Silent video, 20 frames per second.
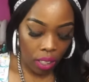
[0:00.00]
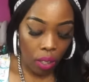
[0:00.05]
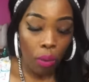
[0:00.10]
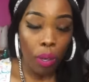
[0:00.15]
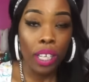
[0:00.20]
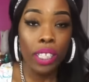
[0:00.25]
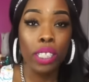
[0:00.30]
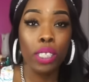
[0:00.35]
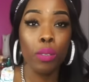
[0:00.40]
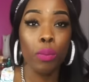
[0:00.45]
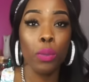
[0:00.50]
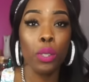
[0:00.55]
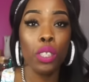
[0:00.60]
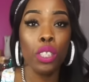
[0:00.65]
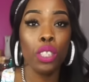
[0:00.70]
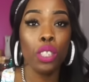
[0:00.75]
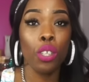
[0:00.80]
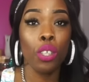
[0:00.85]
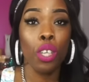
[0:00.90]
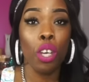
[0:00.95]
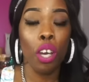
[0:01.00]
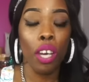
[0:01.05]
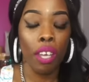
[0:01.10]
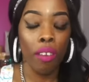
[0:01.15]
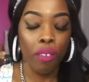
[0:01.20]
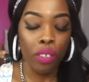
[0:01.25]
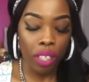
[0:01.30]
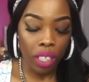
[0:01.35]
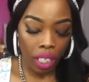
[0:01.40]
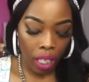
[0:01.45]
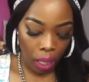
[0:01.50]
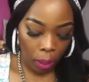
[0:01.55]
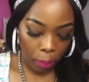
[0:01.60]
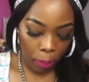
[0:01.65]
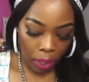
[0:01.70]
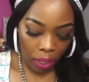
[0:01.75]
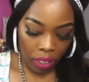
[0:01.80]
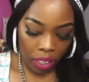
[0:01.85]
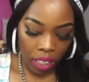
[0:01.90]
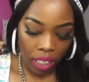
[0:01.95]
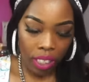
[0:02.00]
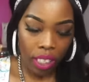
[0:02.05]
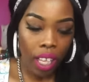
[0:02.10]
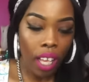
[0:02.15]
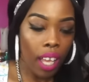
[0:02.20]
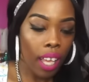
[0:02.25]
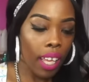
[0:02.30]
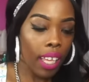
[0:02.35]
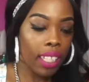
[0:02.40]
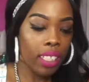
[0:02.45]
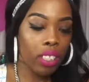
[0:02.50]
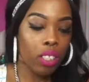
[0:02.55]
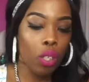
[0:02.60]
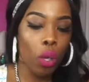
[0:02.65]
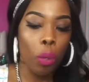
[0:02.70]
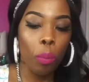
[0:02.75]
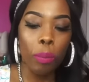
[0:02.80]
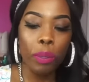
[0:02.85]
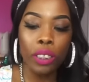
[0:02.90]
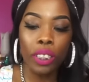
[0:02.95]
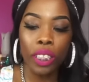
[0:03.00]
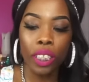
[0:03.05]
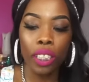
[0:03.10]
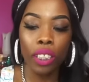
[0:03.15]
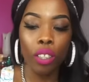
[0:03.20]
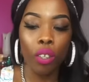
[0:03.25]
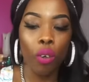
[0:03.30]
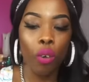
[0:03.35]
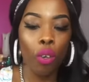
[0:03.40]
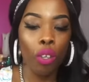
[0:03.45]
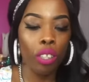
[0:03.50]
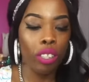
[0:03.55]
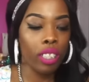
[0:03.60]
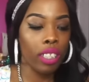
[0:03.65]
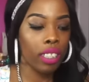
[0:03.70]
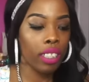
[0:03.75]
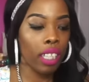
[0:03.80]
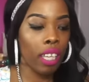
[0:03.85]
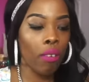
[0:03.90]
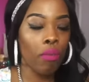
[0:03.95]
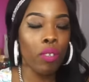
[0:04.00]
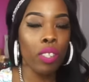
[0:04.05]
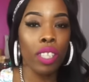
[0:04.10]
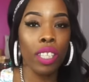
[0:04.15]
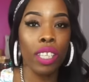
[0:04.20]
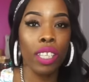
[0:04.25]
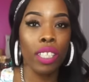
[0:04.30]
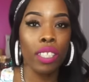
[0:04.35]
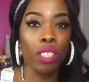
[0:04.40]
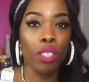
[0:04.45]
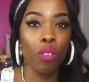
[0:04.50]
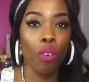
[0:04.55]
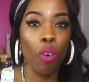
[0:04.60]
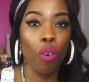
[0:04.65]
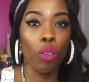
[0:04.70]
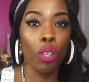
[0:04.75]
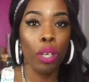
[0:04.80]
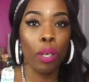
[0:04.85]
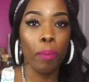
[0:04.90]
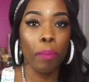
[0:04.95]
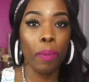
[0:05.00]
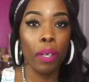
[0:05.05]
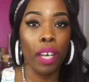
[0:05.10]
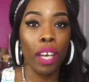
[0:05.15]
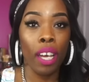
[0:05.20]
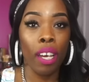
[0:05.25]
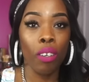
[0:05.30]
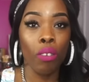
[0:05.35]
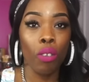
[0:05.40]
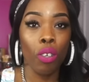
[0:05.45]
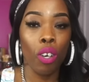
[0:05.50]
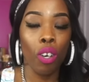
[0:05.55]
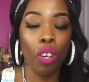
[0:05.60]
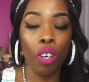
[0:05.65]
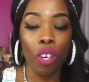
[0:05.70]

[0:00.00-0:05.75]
so I just want to show y'all everything I purchased. It's no particular order because everything is thrown up out